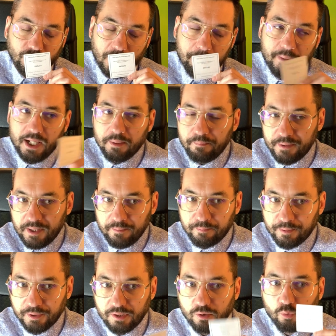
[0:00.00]
Many
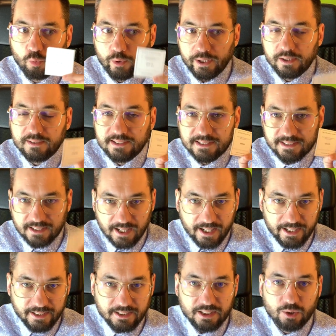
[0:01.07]
people will
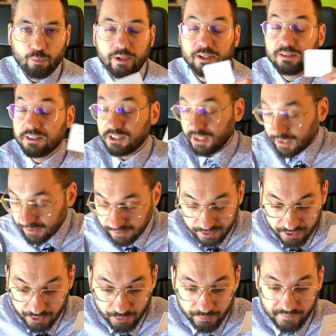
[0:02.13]
tell
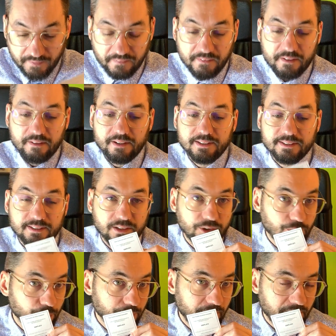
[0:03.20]
you that there is
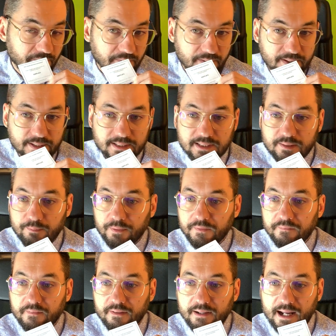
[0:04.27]
oud in this,
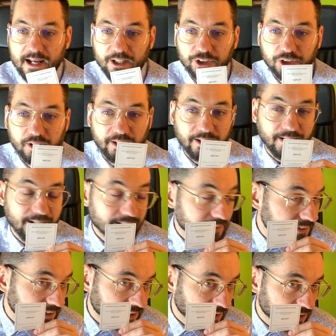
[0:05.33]
but there actually
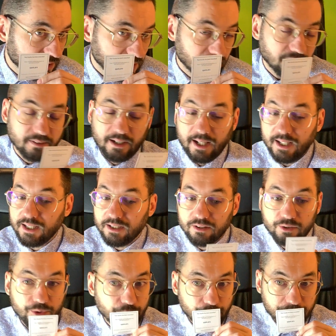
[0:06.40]
isn't any
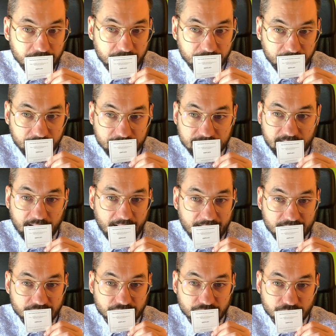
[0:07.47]
oud in this. I
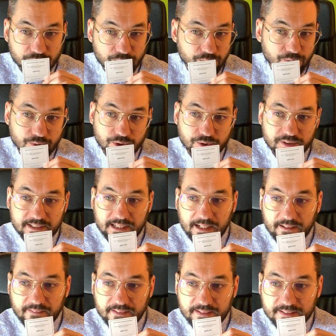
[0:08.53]
had to
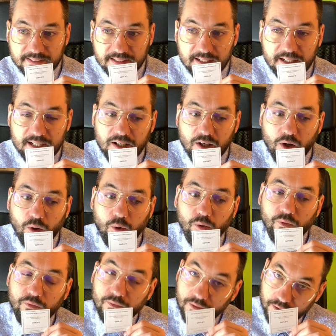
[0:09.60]
say this.
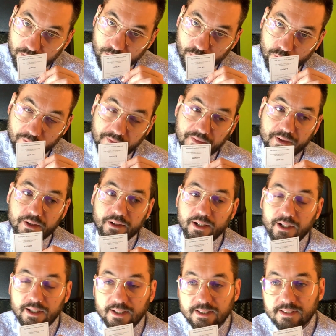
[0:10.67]
Although there
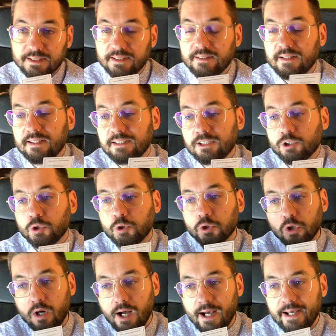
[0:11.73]
is this
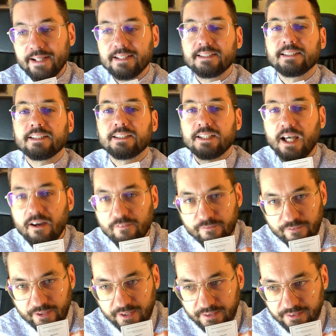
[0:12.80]
dry
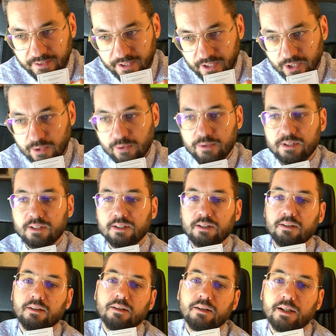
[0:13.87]
saffron note,
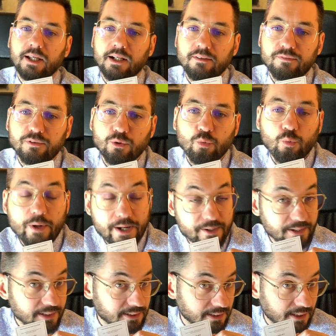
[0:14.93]
and if you wear
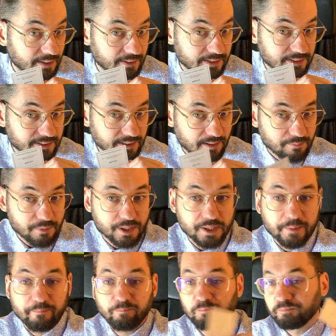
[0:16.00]
it in the
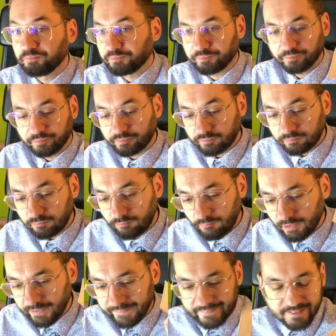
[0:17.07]
summer,
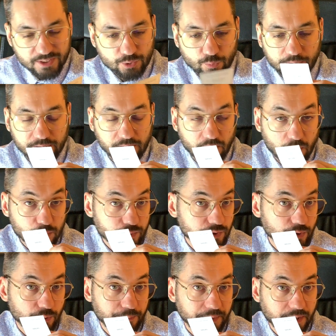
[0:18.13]
this will
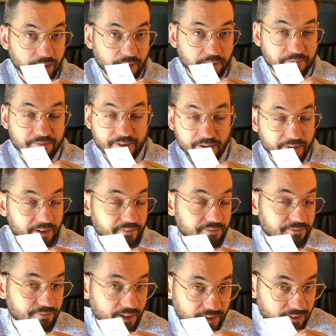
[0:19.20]
also become very
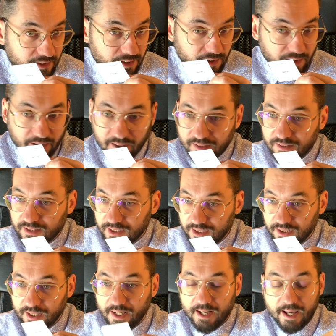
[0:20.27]
funky
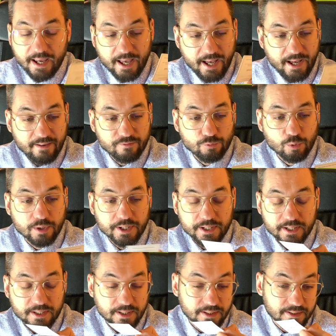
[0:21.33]
indeed, and I have worn
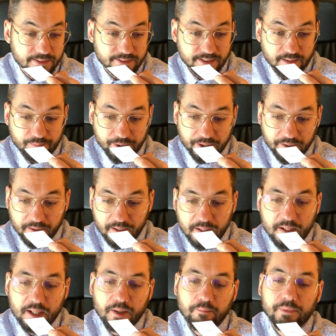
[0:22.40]
it in the summer,
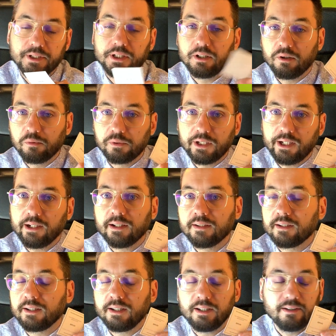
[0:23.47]
but only in
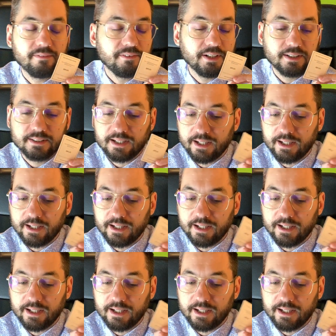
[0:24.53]
the evenings.